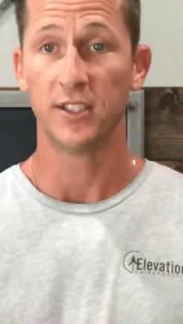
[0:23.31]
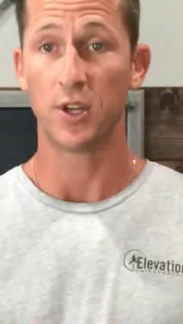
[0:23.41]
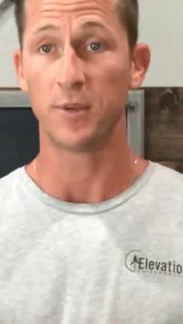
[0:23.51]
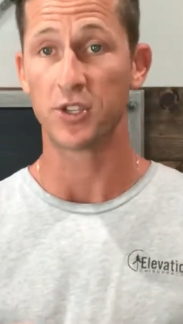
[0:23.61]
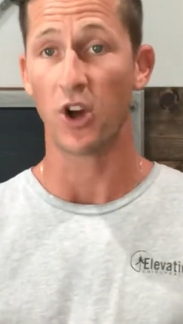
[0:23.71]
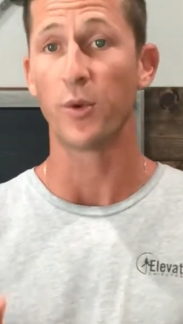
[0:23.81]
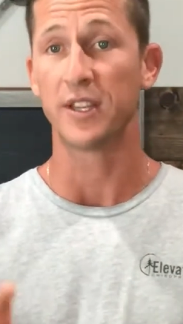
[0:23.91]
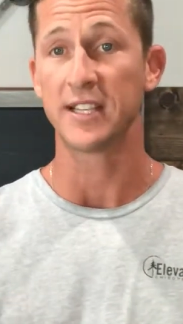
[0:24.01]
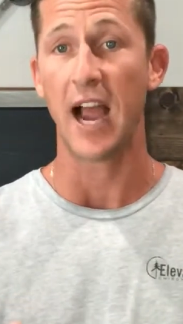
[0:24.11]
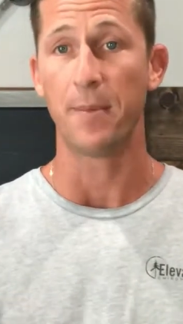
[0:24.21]
So I'm gonna start with
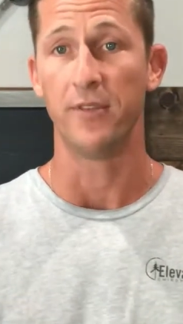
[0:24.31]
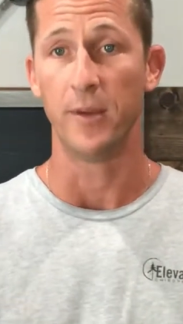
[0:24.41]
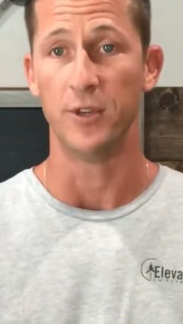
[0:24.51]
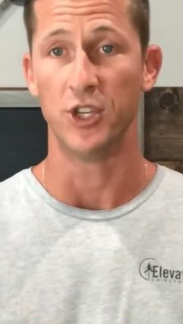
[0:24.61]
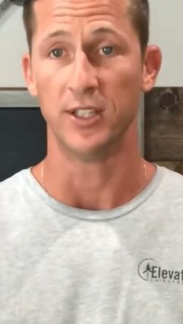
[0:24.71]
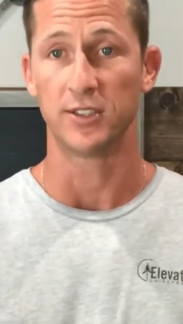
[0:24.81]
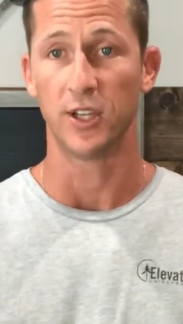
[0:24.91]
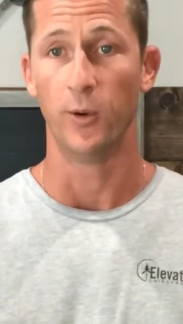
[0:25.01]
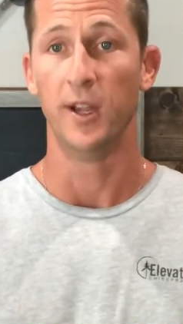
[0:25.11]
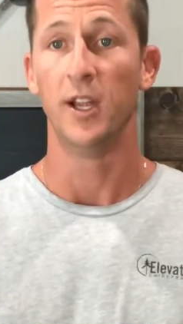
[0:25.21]
the type of imaging.
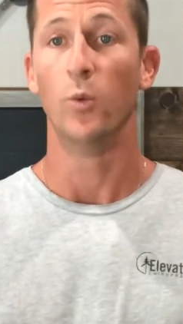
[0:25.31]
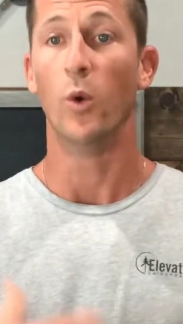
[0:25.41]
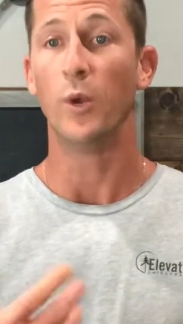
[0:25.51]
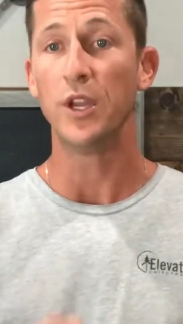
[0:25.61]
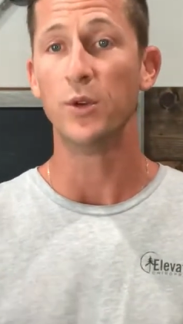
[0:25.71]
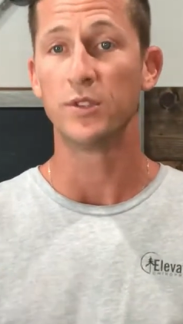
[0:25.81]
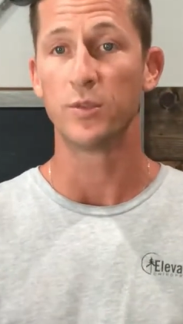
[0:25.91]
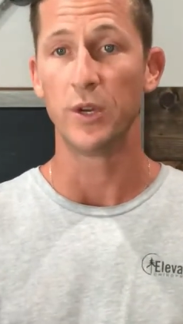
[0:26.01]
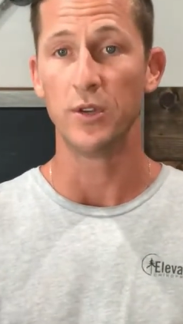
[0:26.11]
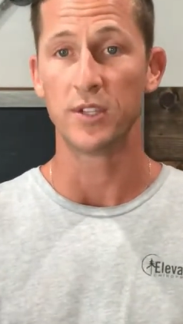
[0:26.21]
So what we
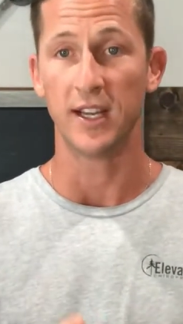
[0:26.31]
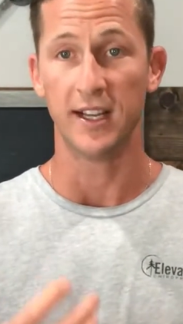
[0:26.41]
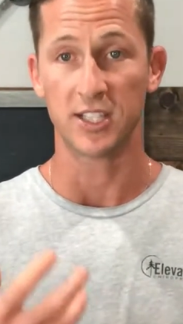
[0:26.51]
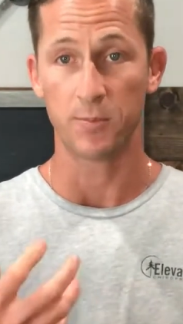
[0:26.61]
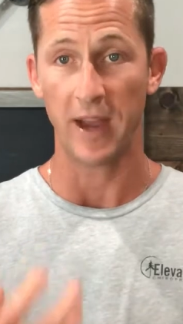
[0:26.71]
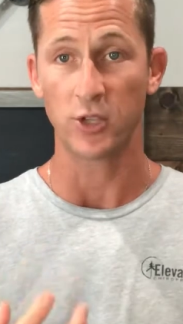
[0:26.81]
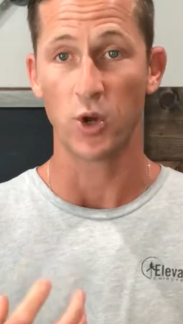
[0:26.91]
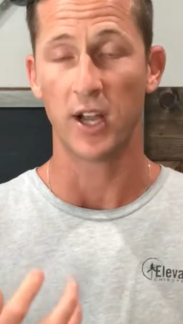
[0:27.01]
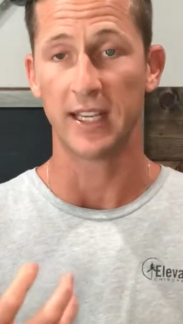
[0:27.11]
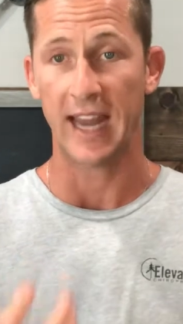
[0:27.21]
use is a
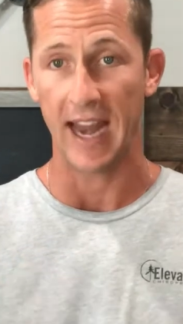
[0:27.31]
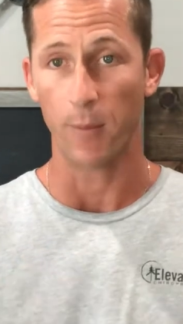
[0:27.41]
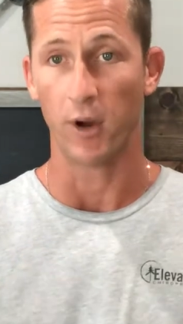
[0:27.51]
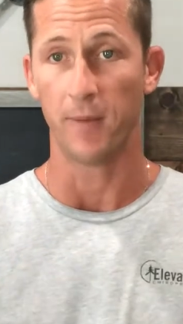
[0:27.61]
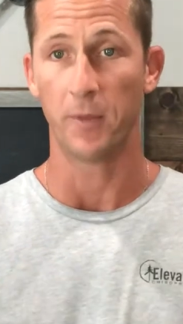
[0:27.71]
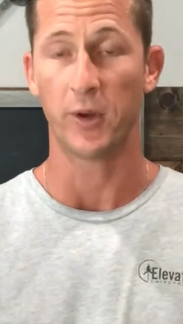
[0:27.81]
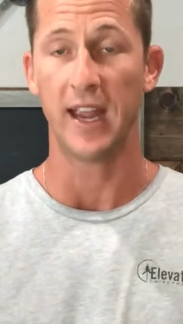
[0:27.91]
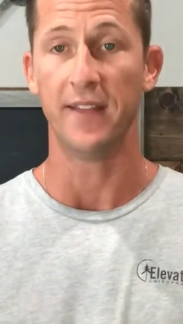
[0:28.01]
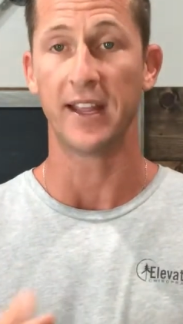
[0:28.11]
Spectron camera, okay?